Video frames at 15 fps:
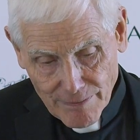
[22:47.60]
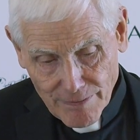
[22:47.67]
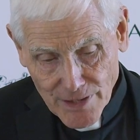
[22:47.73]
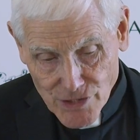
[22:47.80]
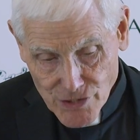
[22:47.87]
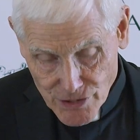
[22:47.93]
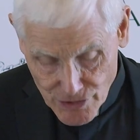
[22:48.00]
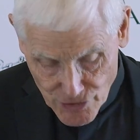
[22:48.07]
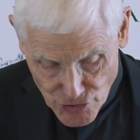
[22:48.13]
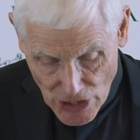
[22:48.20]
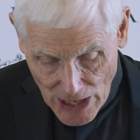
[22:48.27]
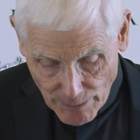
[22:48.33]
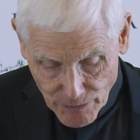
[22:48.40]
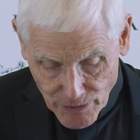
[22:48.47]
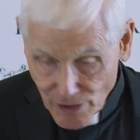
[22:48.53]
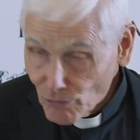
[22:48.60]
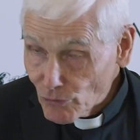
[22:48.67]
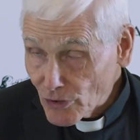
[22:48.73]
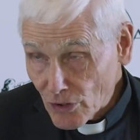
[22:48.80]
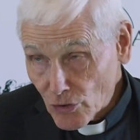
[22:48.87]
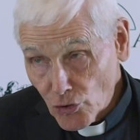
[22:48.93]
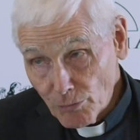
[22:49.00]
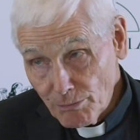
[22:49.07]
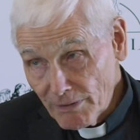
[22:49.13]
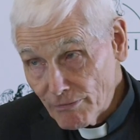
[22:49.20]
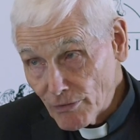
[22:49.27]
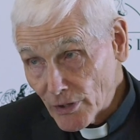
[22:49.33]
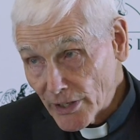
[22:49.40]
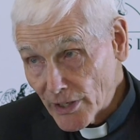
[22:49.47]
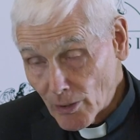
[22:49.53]
this chapter could be
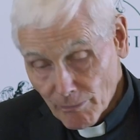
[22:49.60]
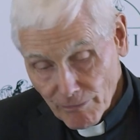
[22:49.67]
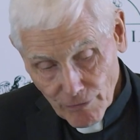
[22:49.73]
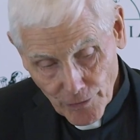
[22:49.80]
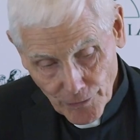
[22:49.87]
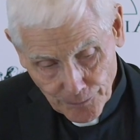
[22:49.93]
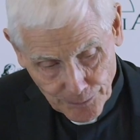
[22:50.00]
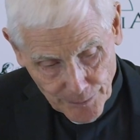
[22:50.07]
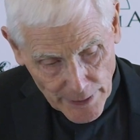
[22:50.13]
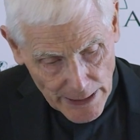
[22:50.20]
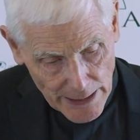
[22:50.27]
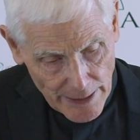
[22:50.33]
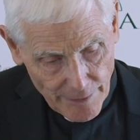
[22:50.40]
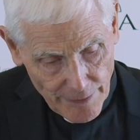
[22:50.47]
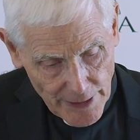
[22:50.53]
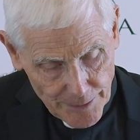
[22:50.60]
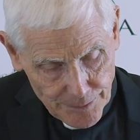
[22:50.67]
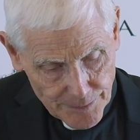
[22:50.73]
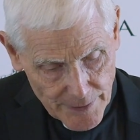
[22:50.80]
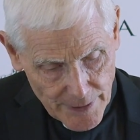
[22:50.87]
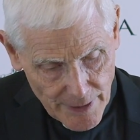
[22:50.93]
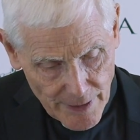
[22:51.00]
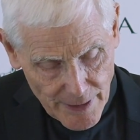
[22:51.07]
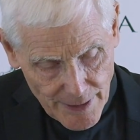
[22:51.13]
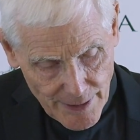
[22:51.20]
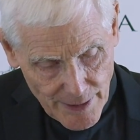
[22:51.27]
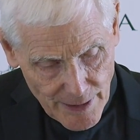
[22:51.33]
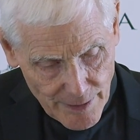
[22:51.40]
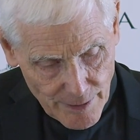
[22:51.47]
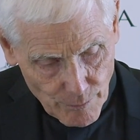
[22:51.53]
very helpful. Then
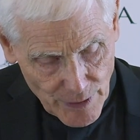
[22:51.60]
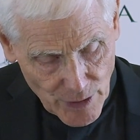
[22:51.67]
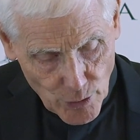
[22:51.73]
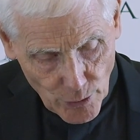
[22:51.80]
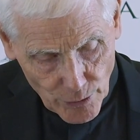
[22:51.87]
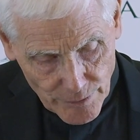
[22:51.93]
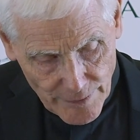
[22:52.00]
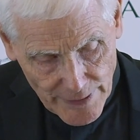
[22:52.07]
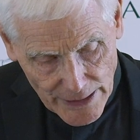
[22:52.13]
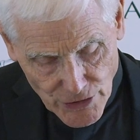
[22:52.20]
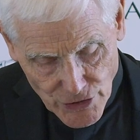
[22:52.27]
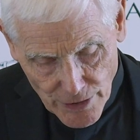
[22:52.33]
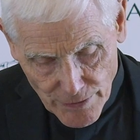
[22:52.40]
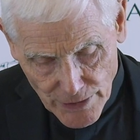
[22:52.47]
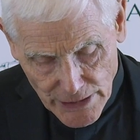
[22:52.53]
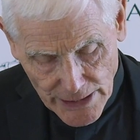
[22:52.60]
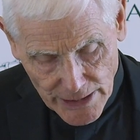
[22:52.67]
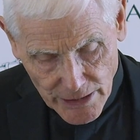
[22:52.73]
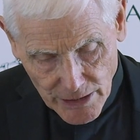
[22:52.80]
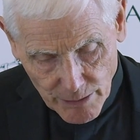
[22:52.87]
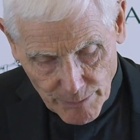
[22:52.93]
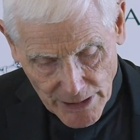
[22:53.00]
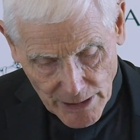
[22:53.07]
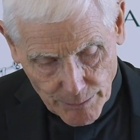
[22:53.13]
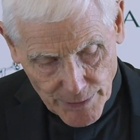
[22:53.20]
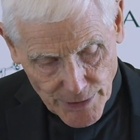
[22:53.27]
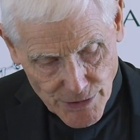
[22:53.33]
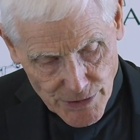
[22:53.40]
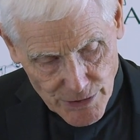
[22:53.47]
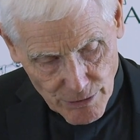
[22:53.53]
we go then to the Ten
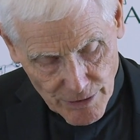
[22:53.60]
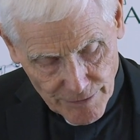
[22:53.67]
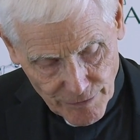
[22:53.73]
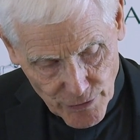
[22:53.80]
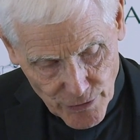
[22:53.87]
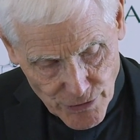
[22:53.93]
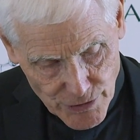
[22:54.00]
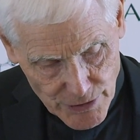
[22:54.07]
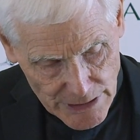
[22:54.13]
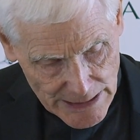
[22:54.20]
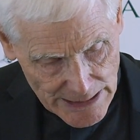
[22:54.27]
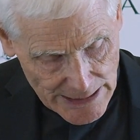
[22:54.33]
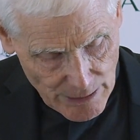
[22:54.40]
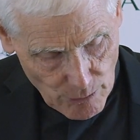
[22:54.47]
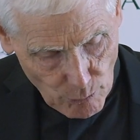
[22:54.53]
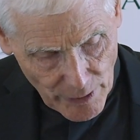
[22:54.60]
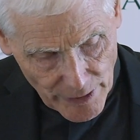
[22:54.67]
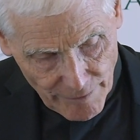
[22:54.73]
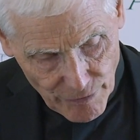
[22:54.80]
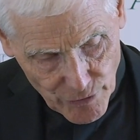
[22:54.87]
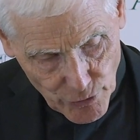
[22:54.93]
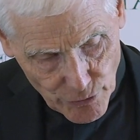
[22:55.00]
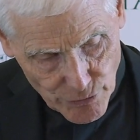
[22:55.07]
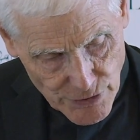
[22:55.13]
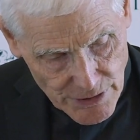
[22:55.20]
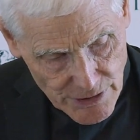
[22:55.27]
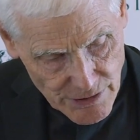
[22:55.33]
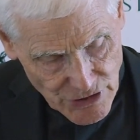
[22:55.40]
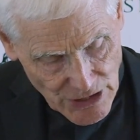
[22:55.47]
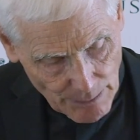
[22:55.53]
Commandments. So the first one of those
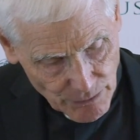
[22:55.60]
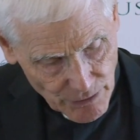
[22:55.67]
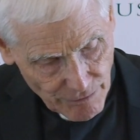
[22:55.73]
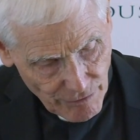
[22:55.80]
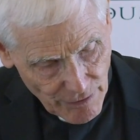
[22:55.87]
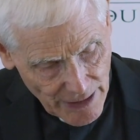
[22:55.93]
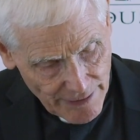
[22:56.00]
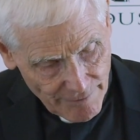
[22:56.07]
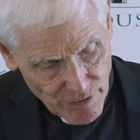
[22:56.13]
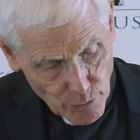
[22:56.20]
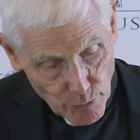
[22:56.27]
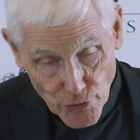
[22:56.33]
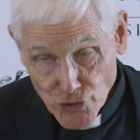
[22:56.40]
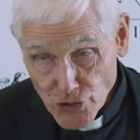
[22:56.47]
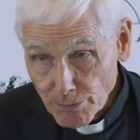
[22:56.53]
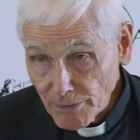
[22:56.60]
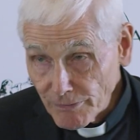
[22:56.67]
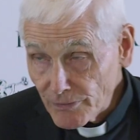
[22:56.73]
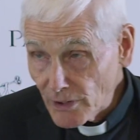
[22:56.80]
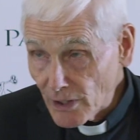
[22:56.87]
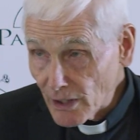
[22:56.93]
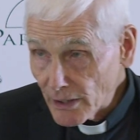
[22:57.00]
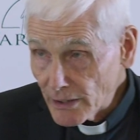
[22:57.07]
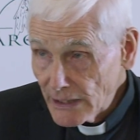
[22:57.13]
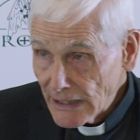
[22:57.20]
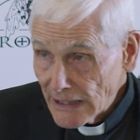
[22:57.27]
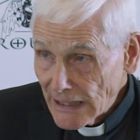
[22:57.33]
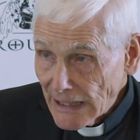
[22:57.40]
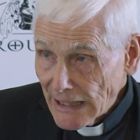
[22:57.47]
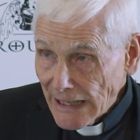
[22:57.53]
is chapter five, the worship of God.
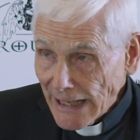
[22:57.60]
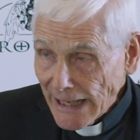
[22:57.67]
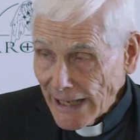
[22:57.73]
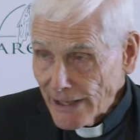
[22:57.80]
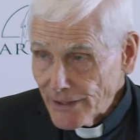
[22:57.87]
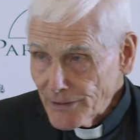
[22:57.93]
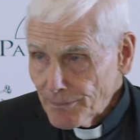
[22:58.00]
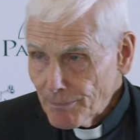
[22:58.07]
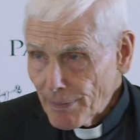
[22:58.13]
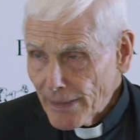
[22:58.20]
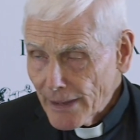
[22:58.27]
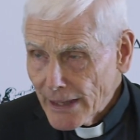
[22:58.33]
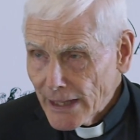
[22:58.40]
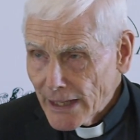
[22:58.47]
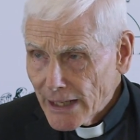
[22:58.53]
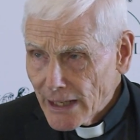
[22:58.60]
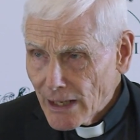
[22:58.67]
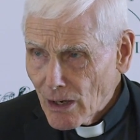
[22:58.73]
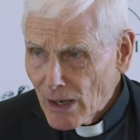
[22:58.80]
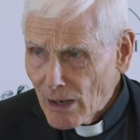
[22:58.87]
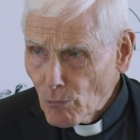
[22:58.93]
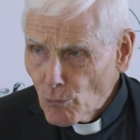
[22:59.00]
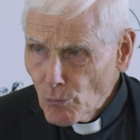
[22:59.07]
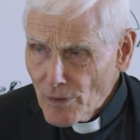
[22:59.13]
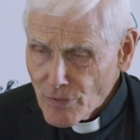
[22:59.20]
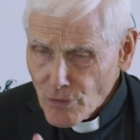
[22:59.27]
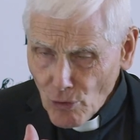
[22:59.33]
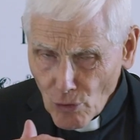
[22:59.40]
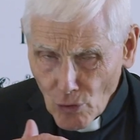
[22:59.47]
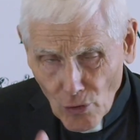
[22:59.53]
And
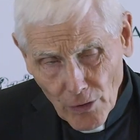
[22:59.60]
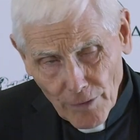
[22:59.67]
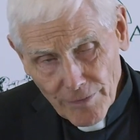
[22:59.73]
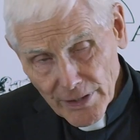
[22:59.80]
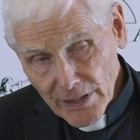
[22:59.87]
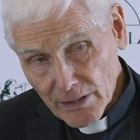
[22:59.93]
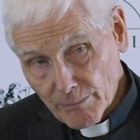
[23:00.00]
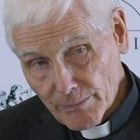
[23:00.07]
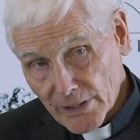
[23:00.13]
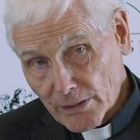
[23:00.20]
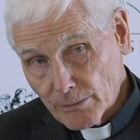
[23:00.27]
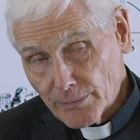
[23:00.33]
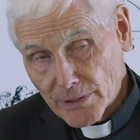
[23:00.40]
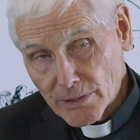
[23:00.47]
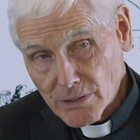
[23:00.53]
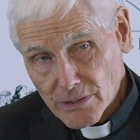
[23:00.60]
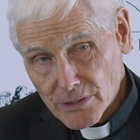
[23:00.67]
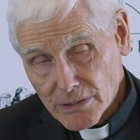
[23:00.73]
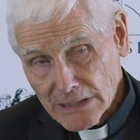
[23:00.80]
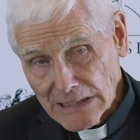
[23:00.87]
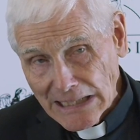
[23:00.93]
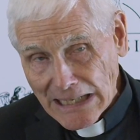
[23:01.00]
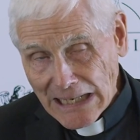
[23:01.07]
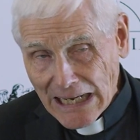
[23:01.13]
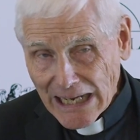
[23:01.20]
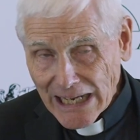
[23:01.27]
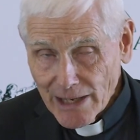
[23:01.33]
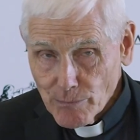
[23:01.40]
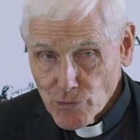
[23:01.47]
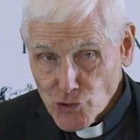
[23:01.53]
with all of the commandments,
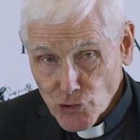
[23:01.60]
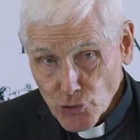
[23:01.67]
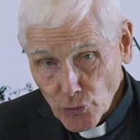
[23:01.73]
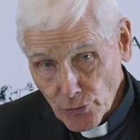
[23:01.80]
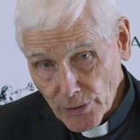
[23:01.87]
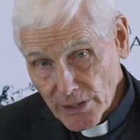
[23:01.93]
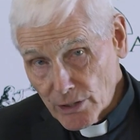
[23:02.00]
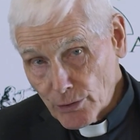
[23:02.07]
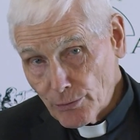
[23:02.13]
I am showing